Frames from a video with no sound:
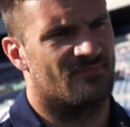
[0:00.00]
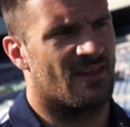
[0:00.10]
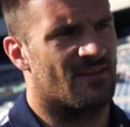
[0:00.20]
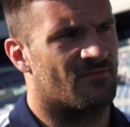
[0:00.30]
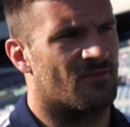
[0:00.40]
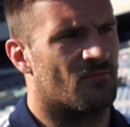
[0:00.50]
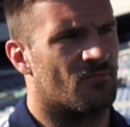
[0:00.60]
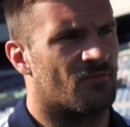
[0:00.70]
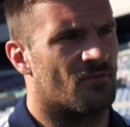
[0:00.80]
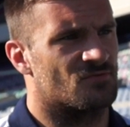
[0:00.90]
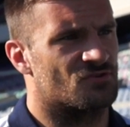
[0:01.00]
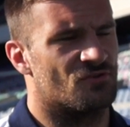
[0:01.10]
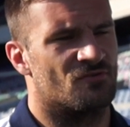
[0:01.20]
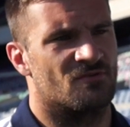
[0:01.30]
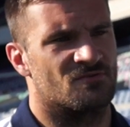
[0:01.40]
Like from
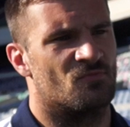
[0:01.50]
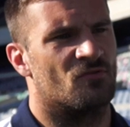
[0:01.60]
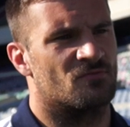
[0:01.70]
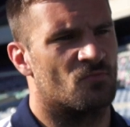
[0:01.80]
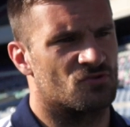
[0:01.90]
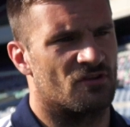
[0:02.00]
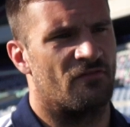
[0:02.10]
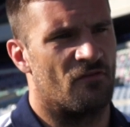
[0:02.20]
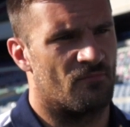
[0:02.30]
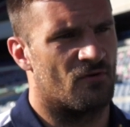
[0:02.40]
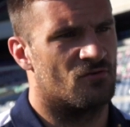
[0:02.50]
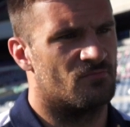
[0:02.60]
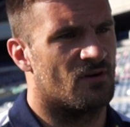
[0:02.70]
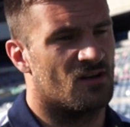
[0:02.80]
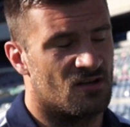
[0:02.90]
school, it was mostly football,
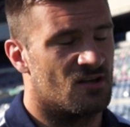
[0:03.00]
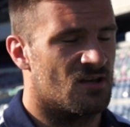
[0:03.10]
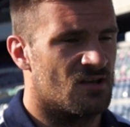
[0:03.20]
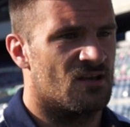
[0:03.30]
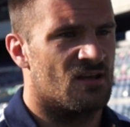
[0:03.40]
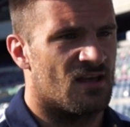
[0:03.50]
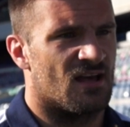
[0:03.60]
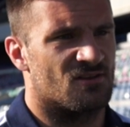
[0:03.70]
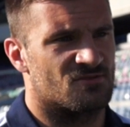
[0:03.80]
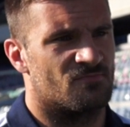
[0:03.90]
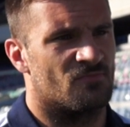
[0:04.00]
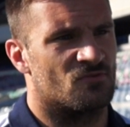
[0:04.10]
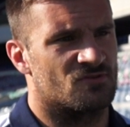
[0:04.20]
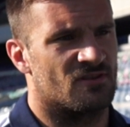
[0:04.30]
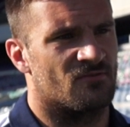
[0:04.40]
but that was
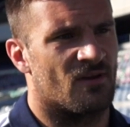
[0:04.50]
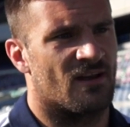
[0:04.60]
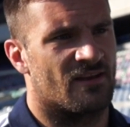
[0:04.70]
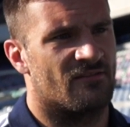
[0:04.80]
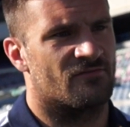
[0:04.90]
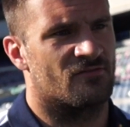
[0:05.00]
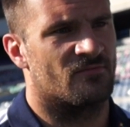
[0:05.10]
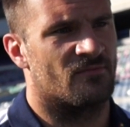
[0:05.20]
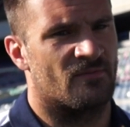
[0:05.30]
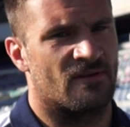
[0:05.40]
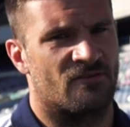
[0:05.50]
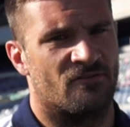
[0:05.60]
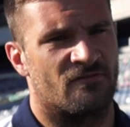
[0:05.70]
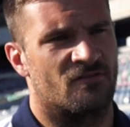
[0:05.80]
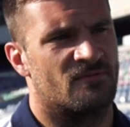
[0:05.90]
mostly where I came from in
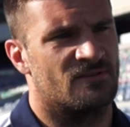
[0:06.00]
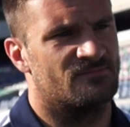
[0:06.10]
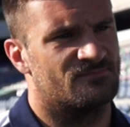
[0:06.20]
rugby.